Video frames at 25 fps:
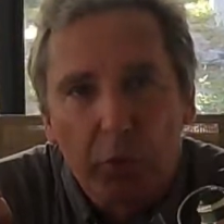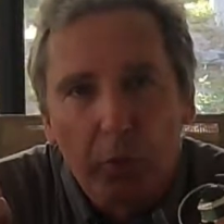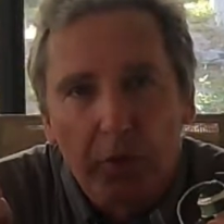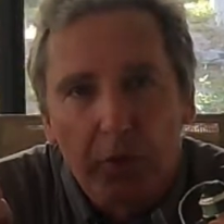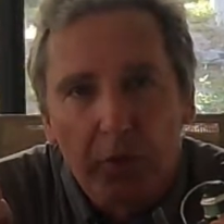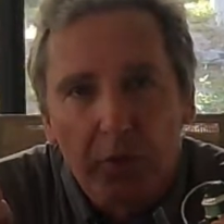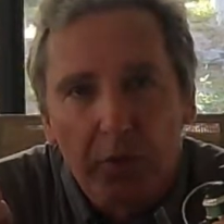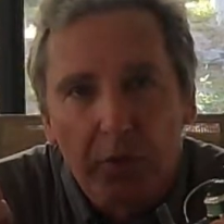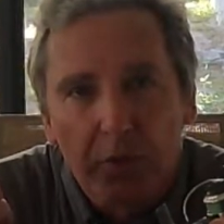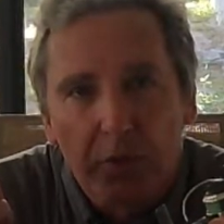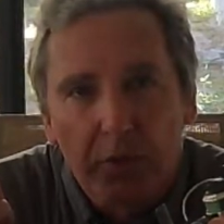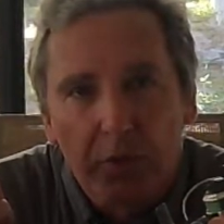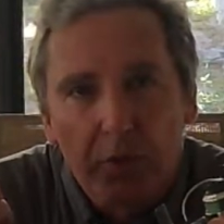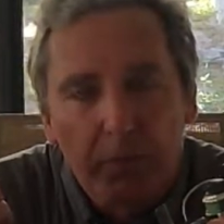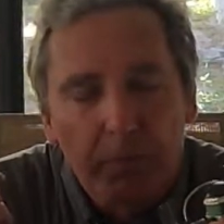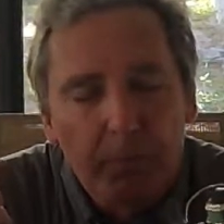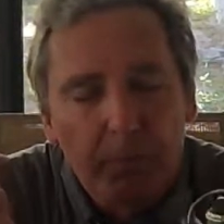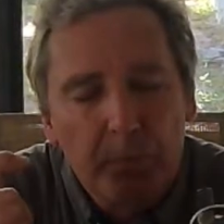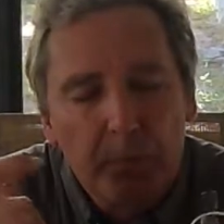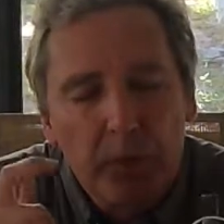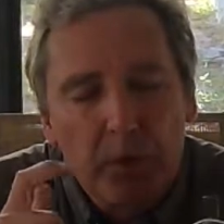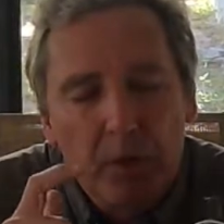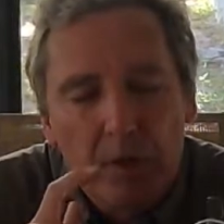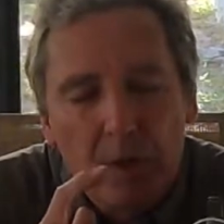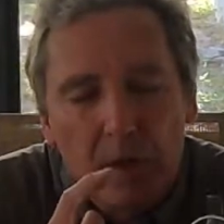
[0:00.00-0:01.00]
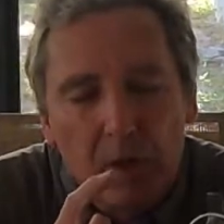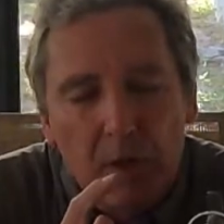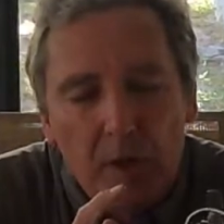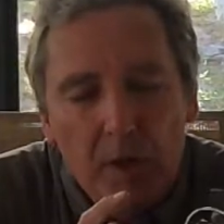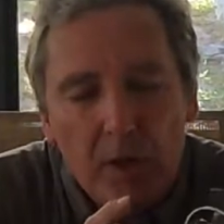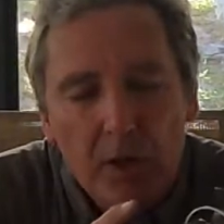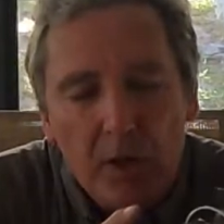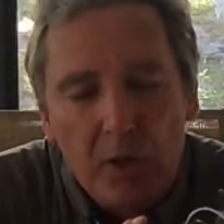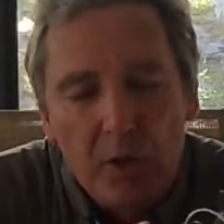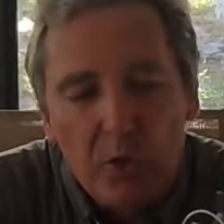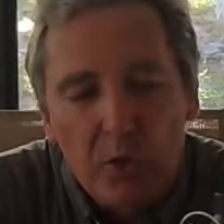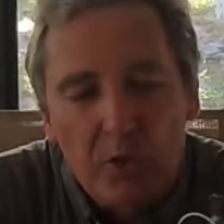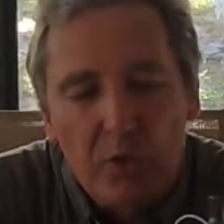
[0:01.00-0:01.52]
twists.
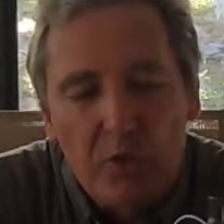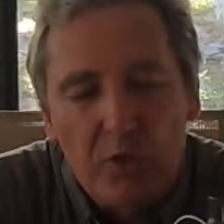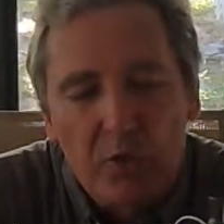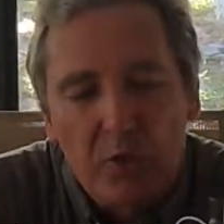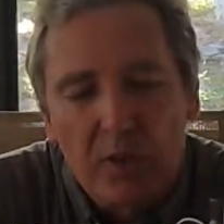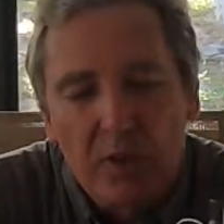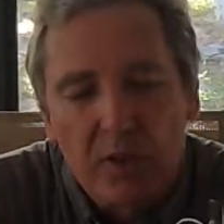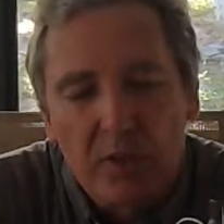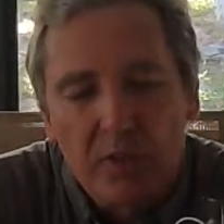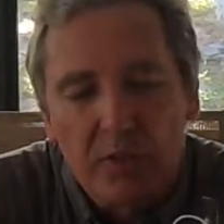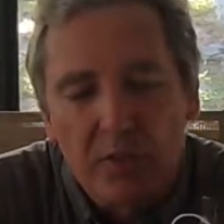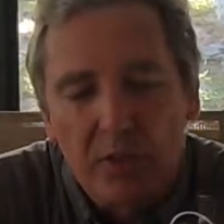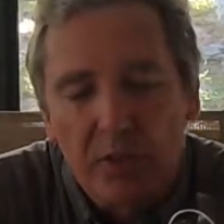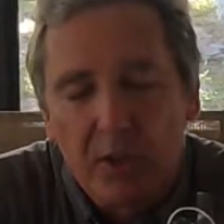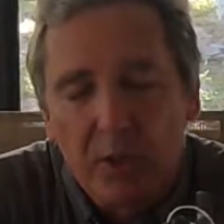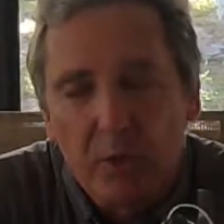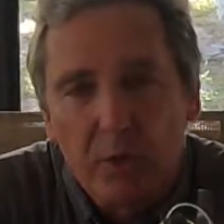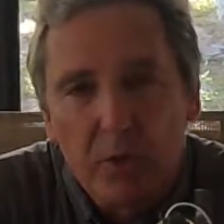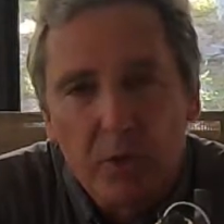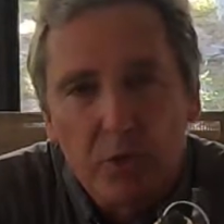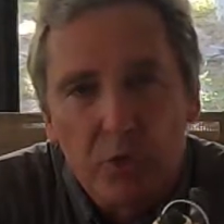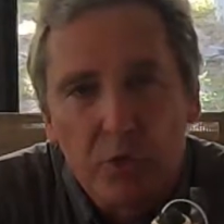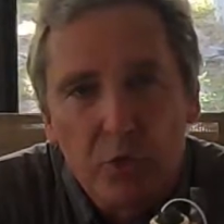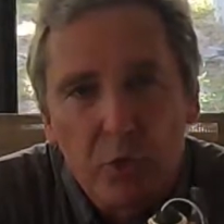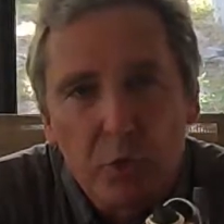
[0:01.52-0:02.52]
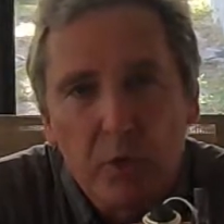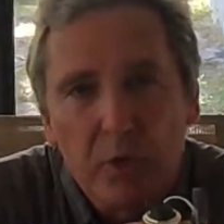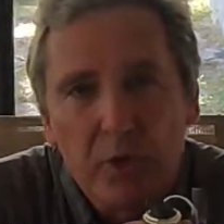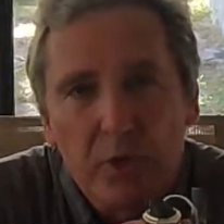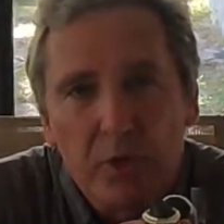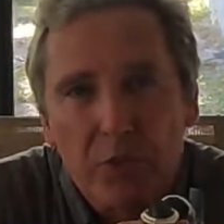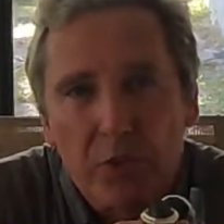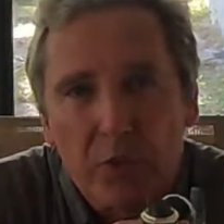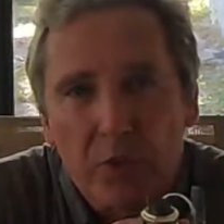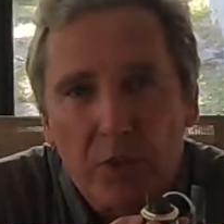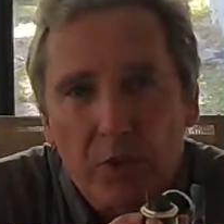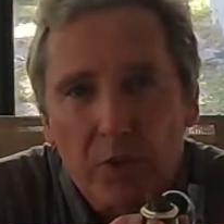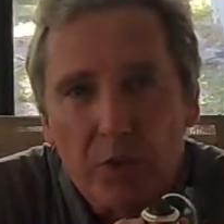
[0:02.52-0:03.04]
You still have 0
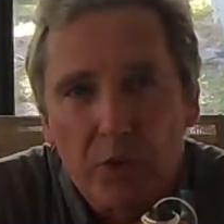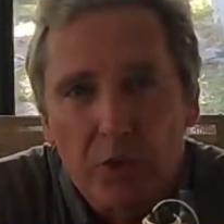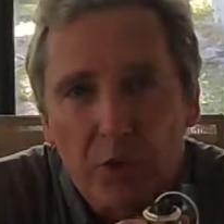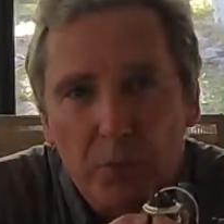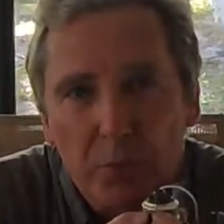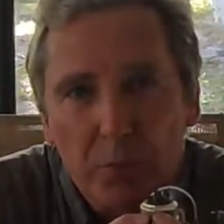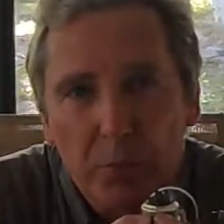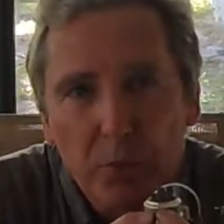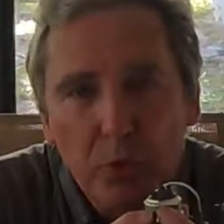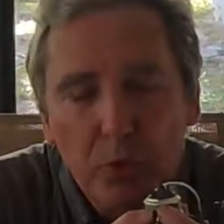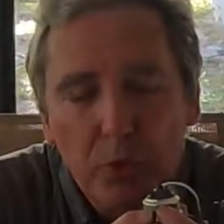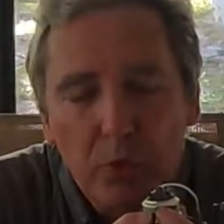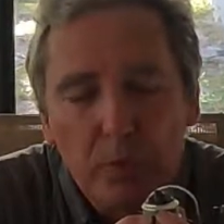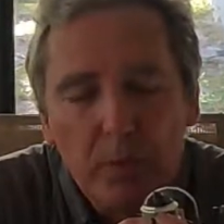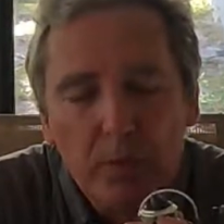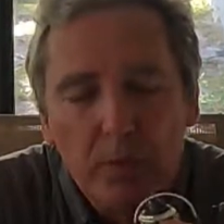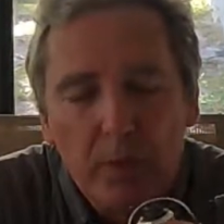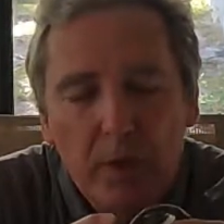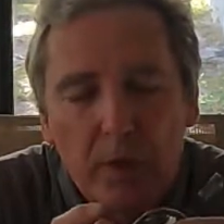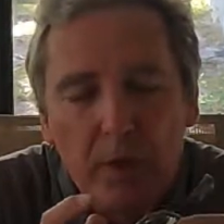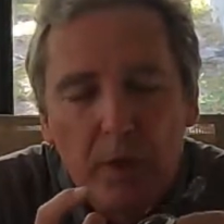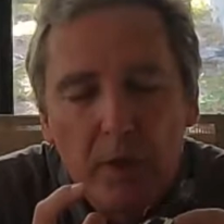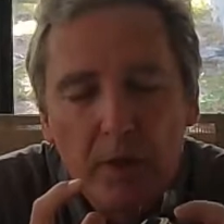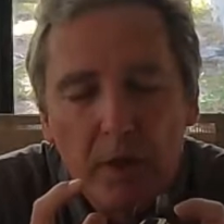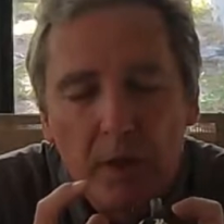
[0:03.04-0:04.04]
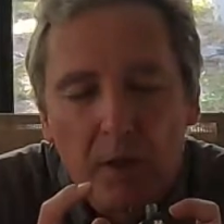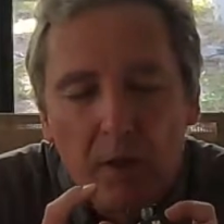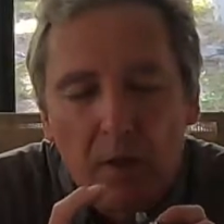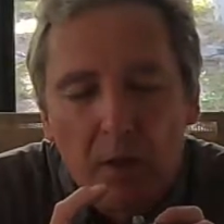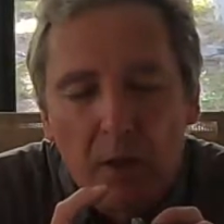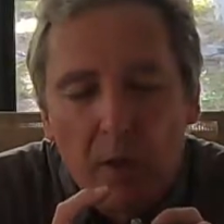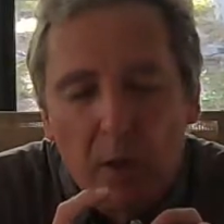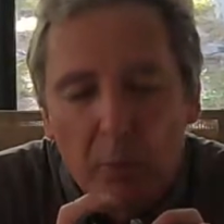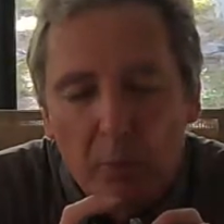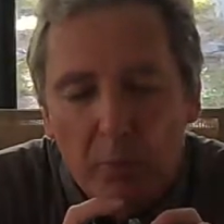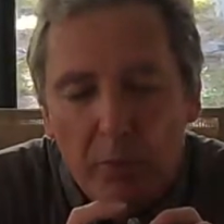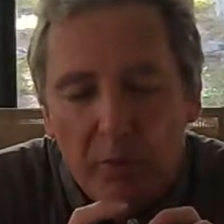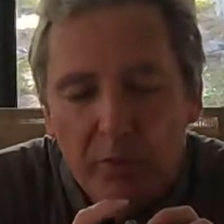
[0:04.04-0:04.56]
twists on your spool,
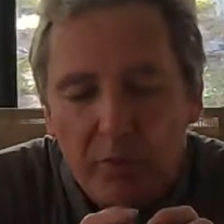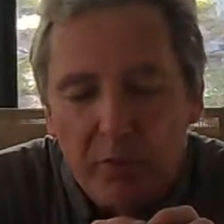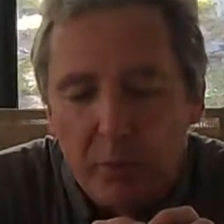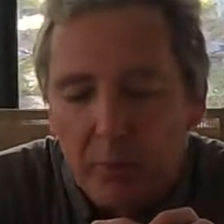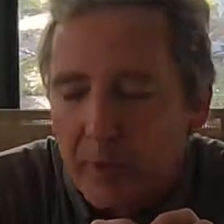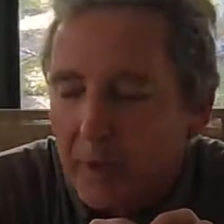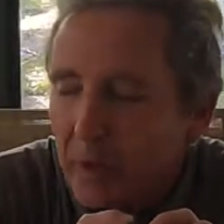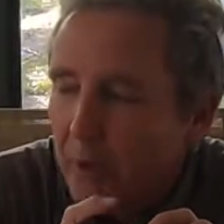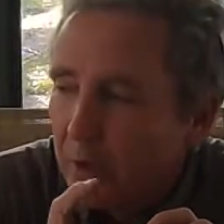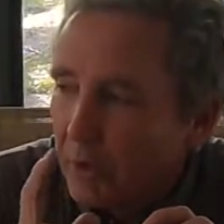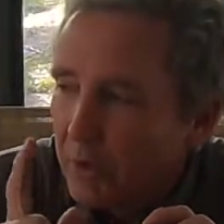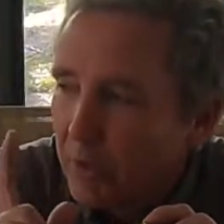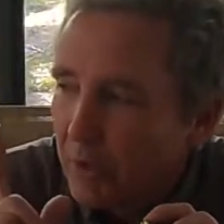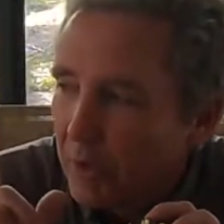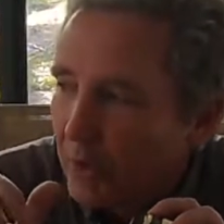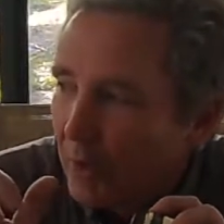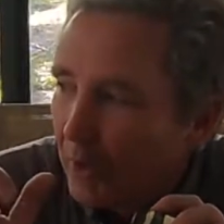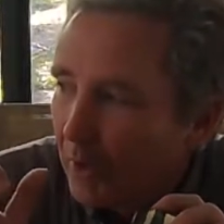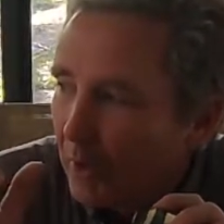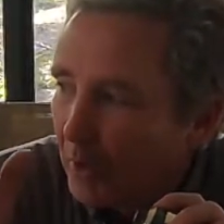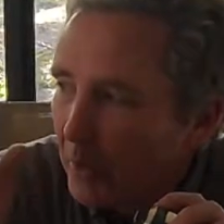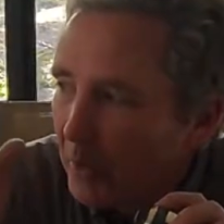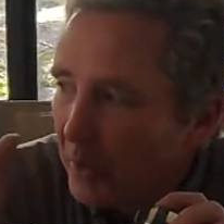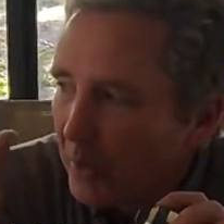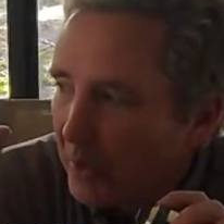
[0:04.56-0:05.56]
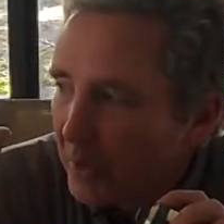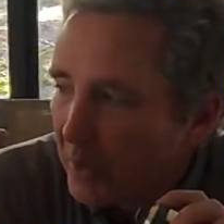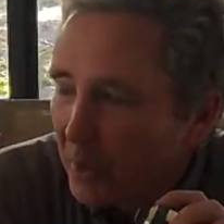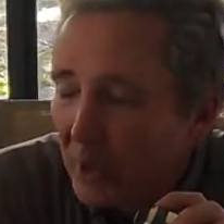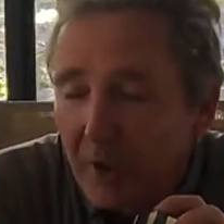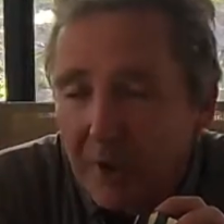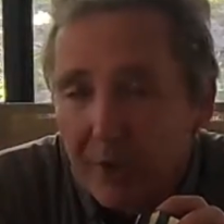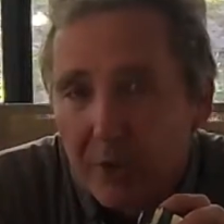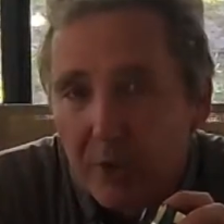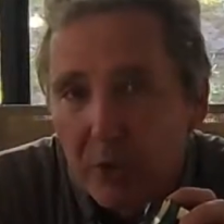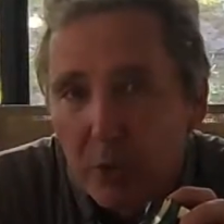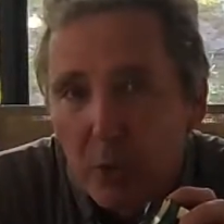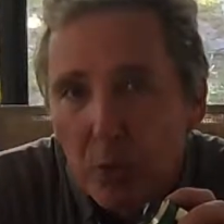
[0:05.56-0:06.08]
but from here to your lure you
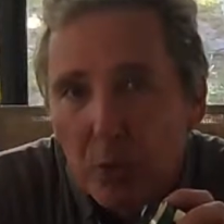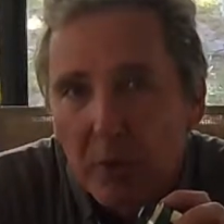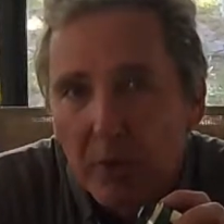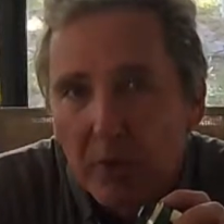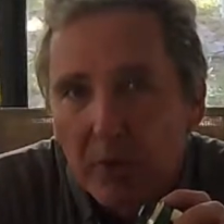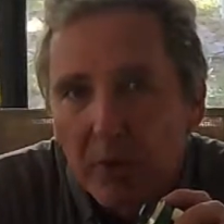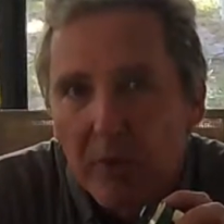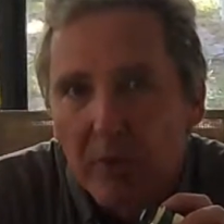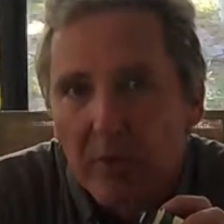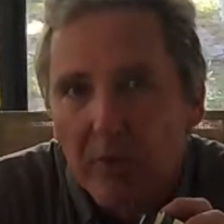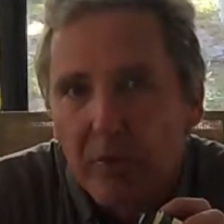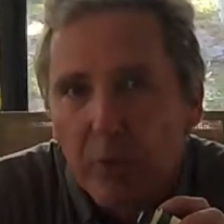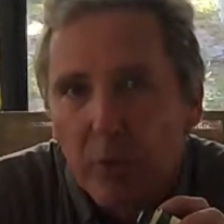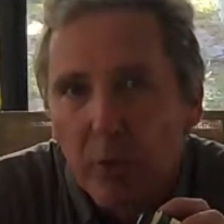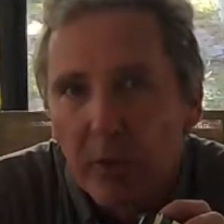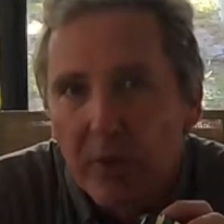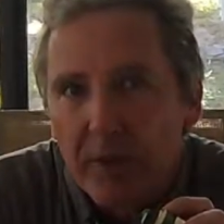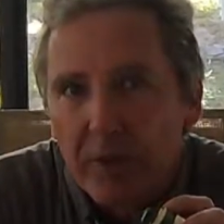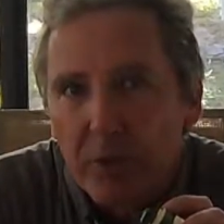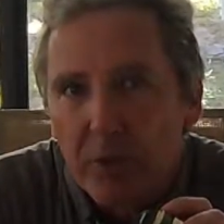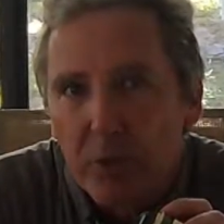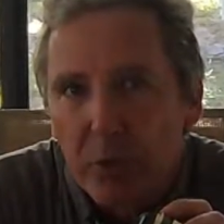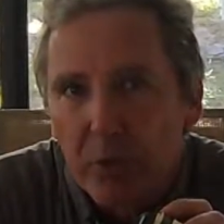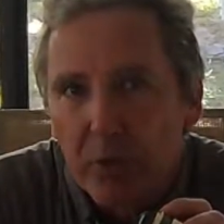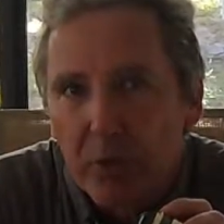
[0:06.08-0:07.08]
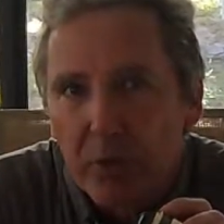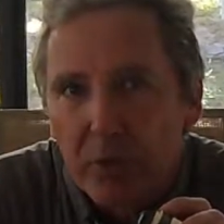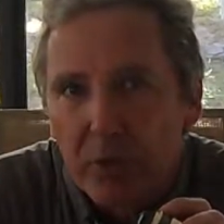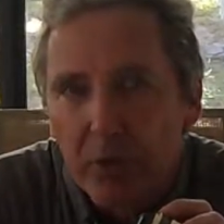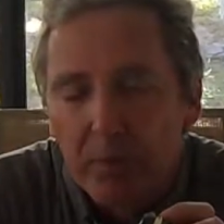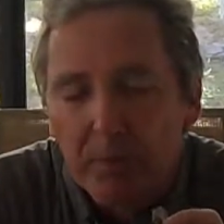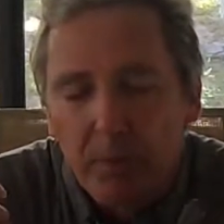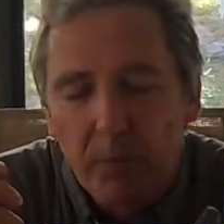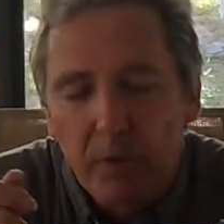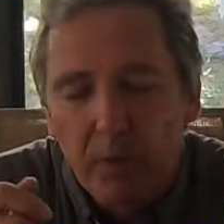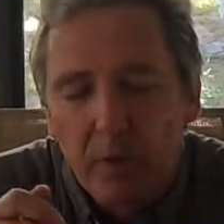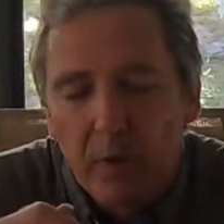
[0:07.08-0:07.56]
got 240 twists.